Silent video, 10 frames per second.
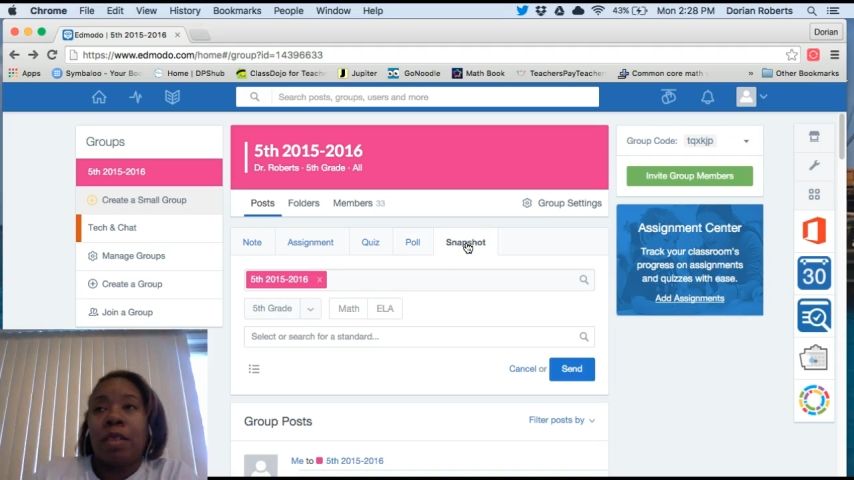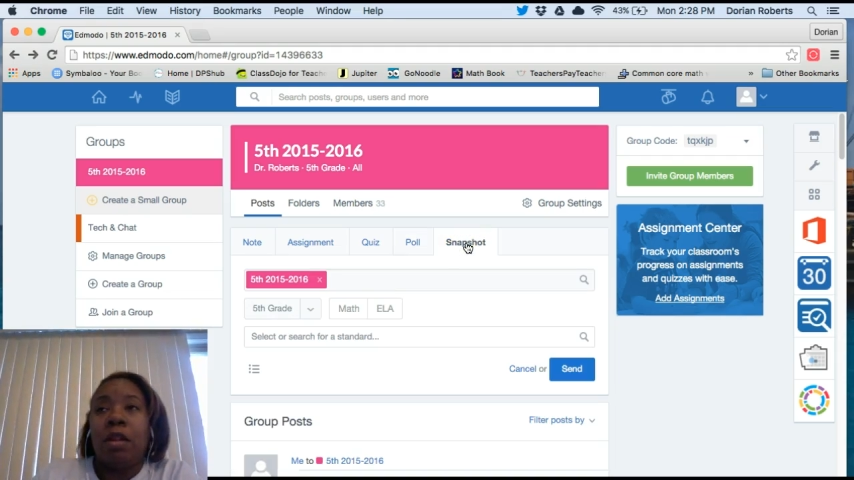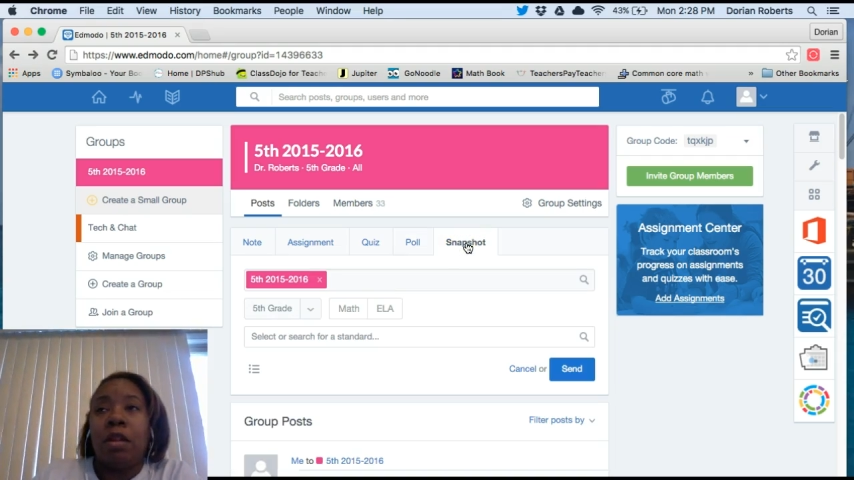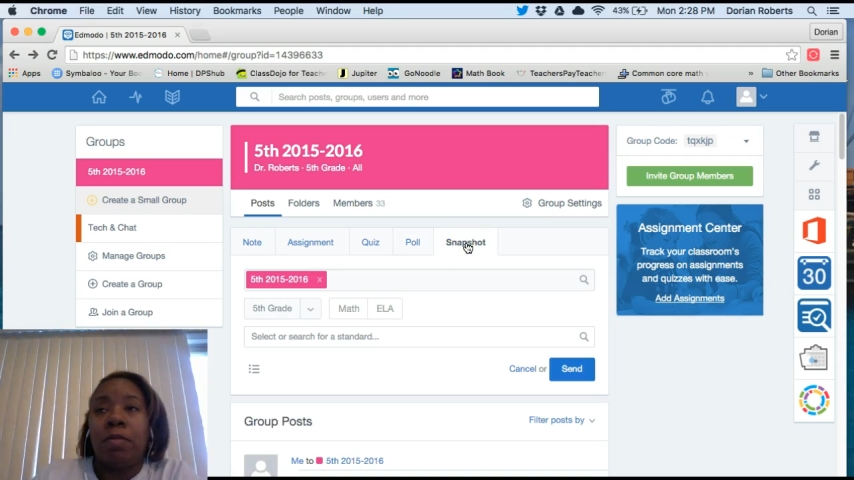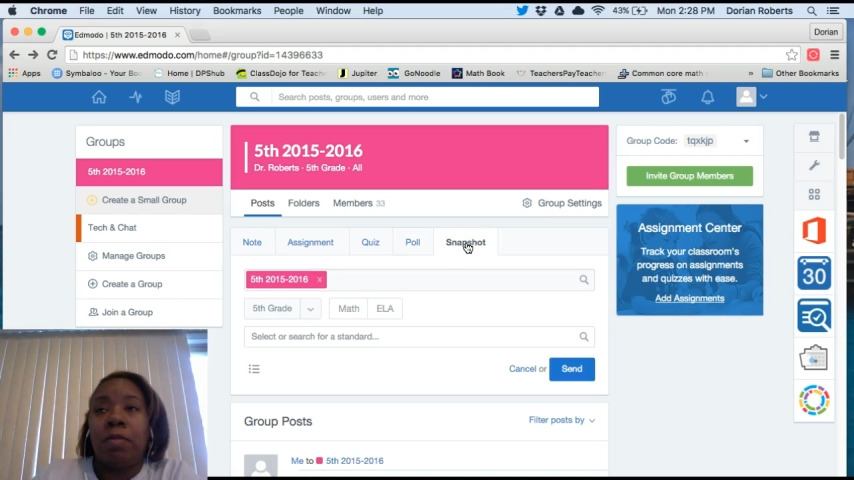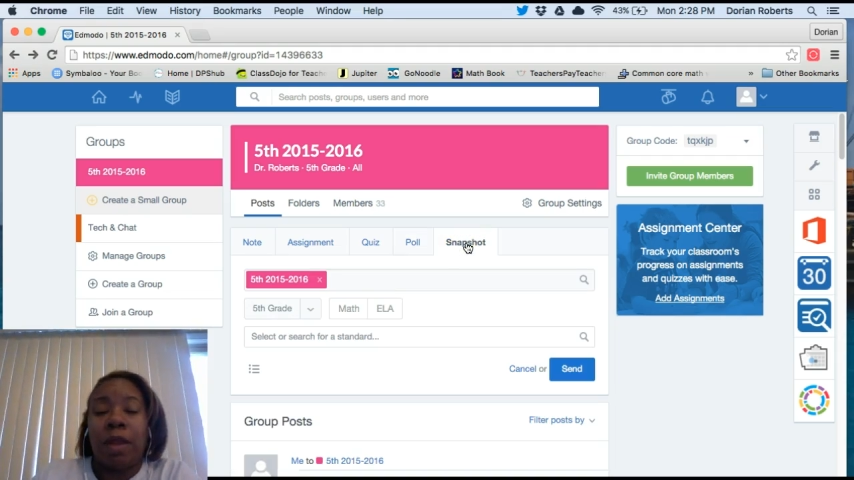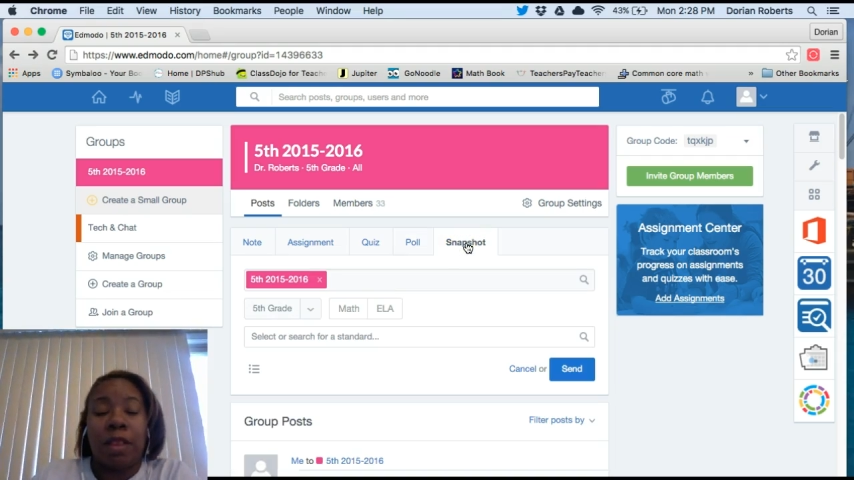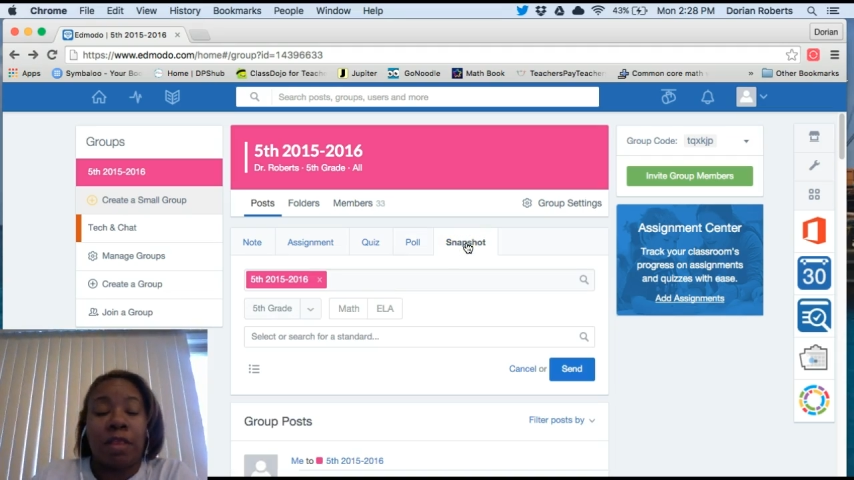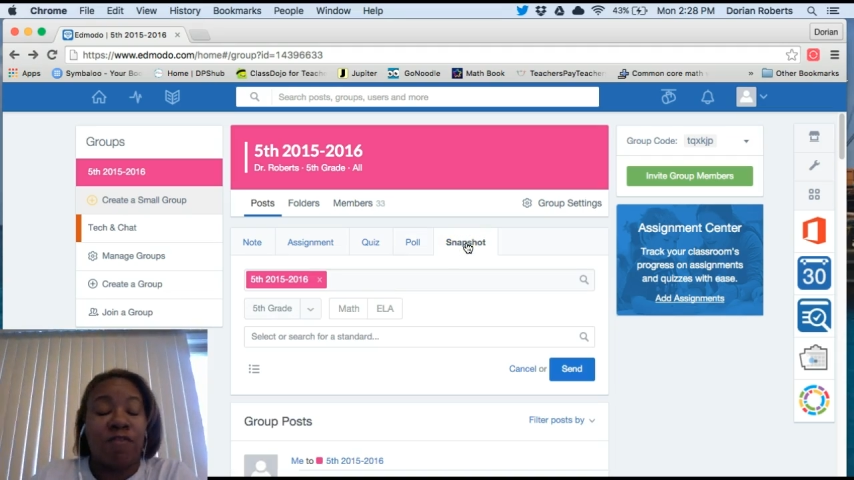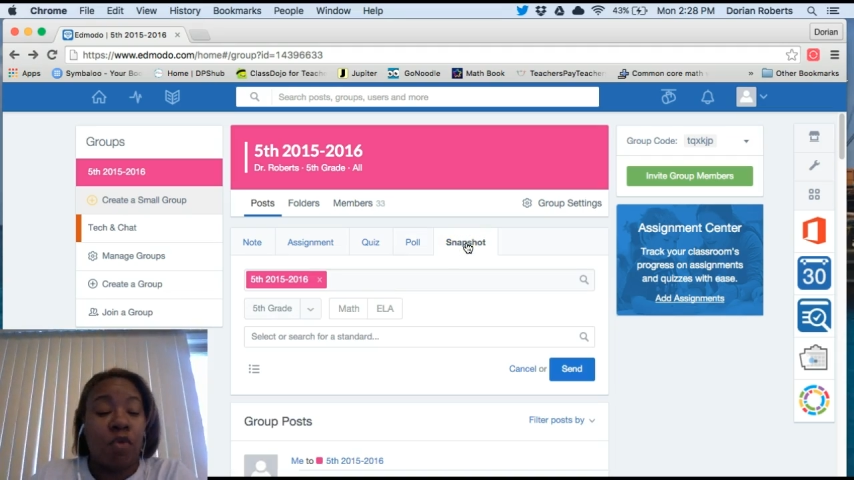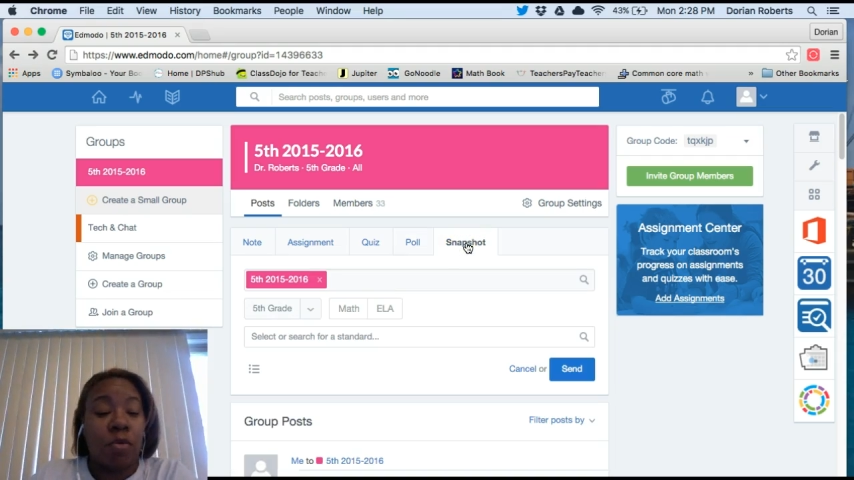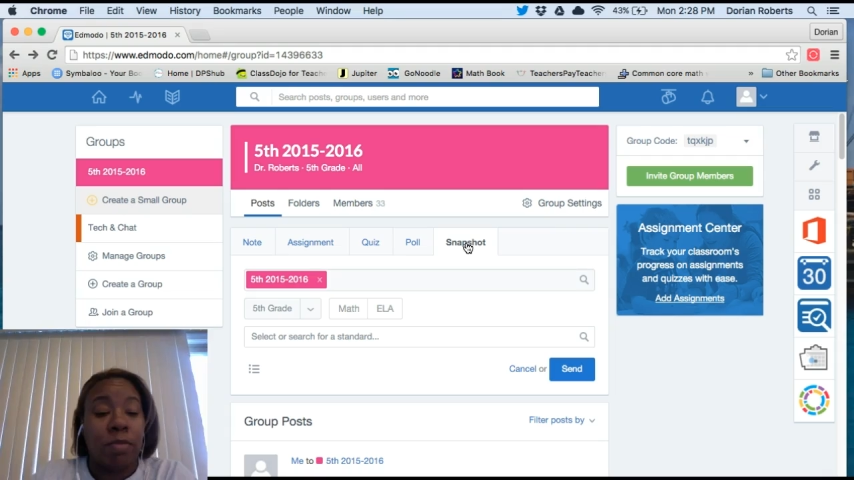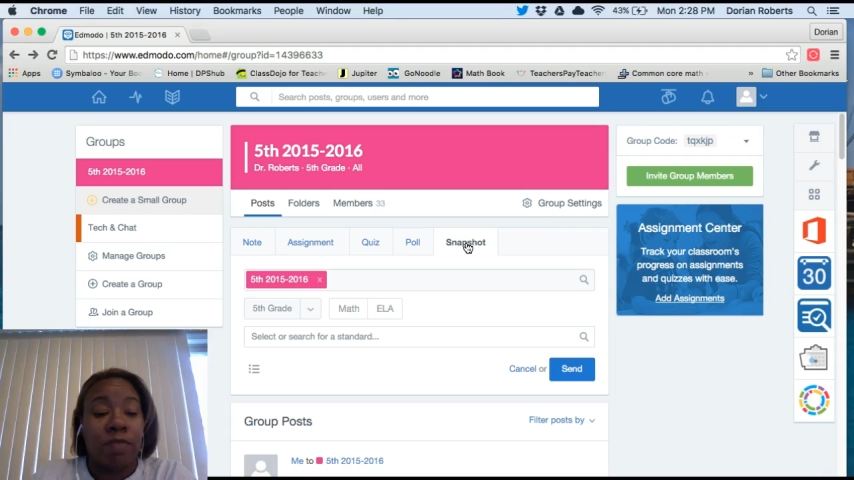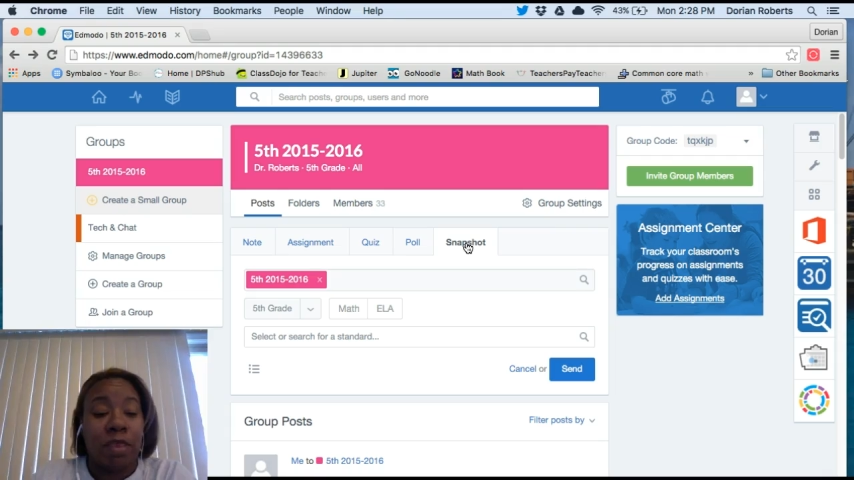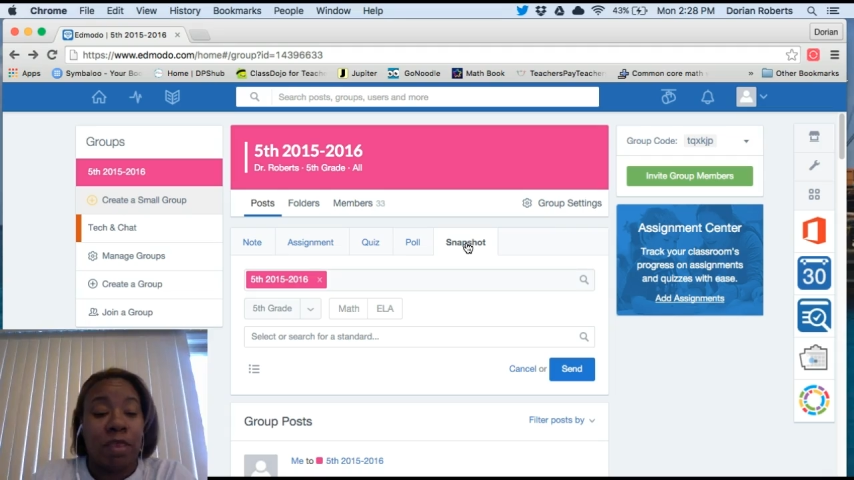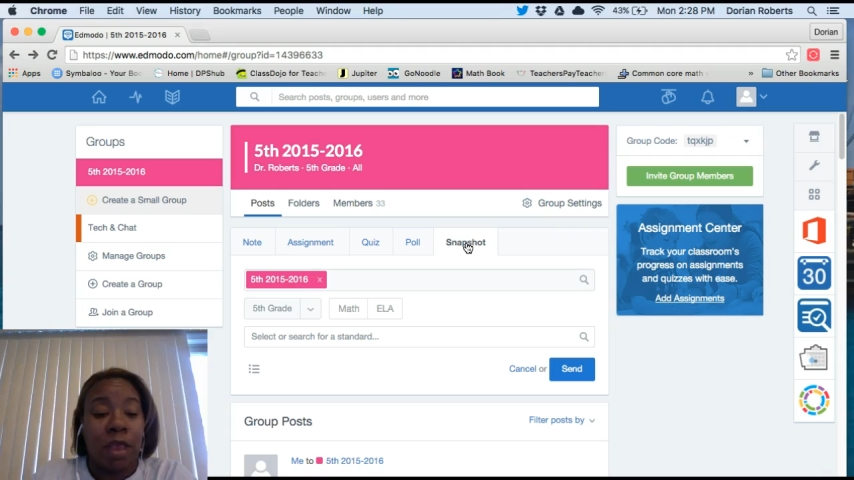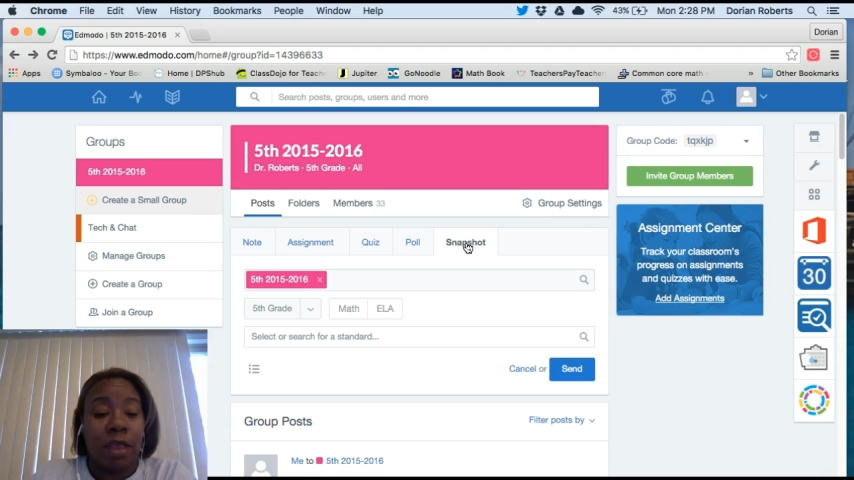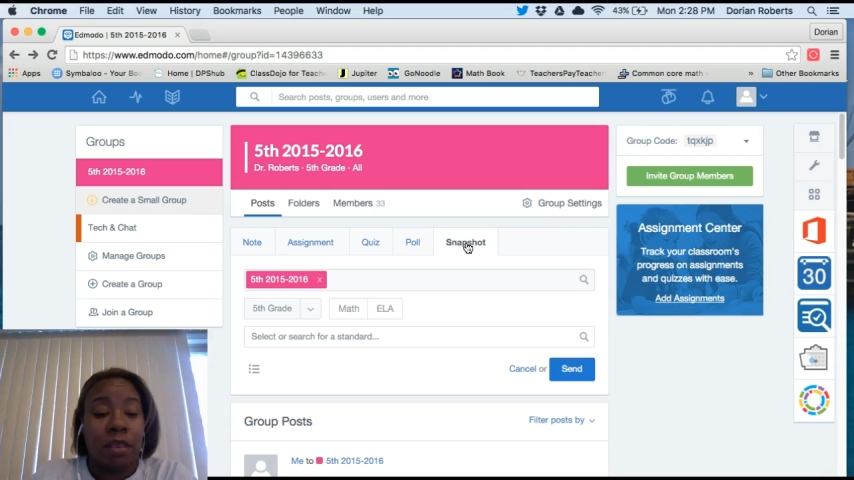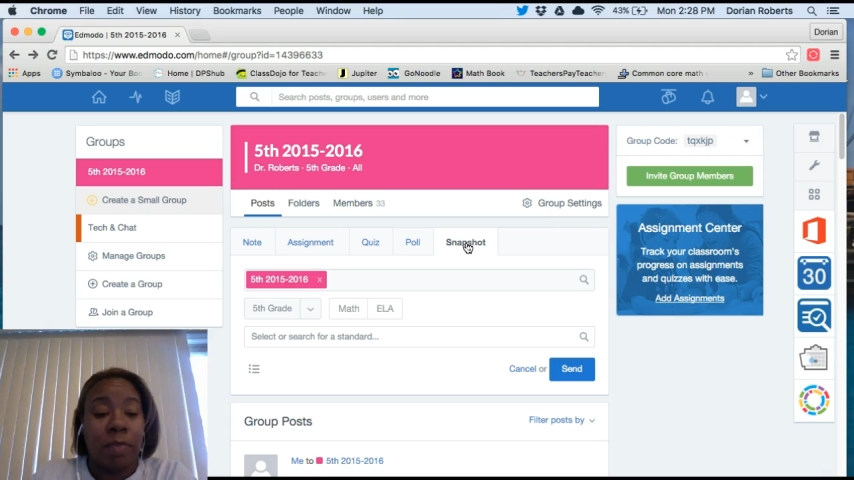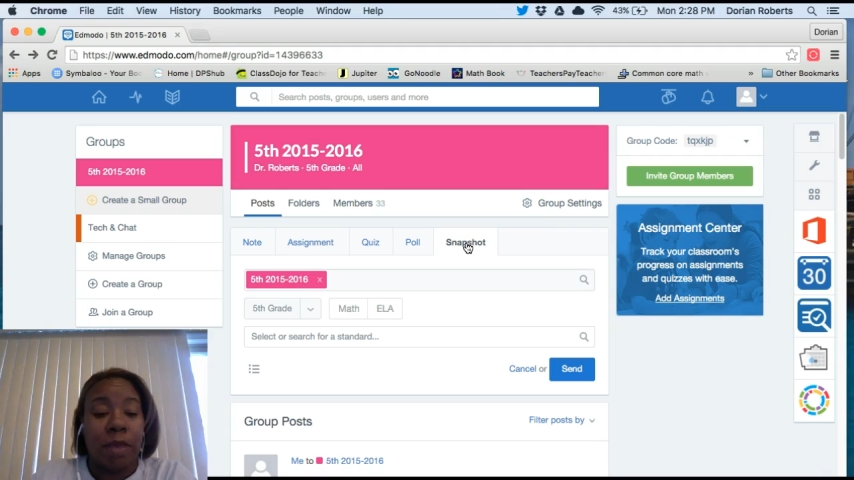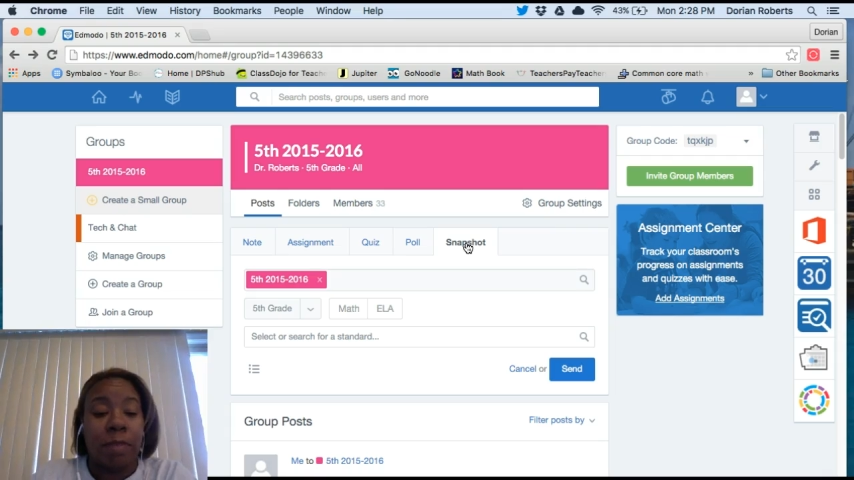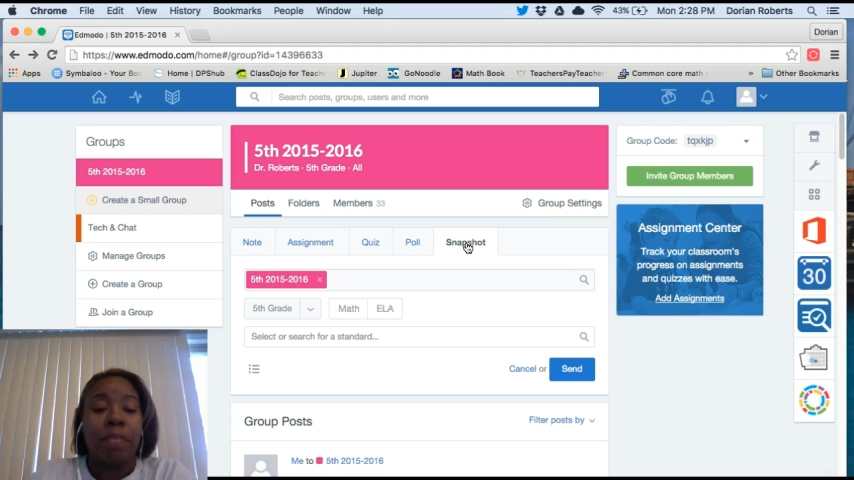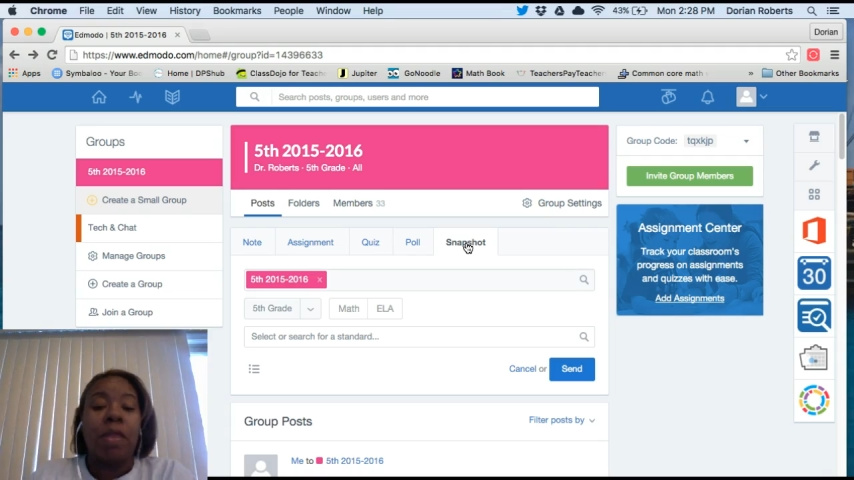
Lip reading: a little bit as a formative assessment.